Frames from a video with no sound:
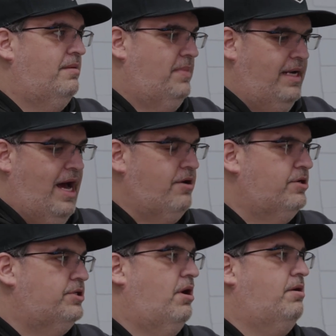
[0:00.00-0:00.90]
but now you're
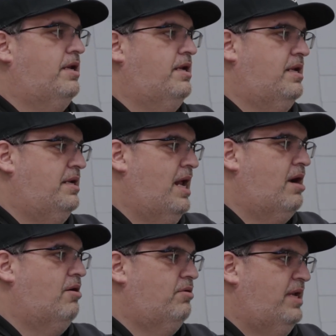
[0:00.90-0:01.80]
starting to
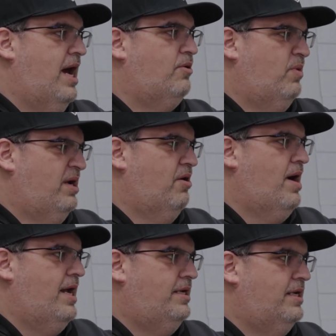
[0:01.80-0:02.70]
narrow down what your
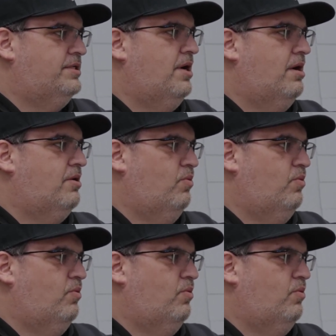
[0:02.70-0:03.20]
ideas are,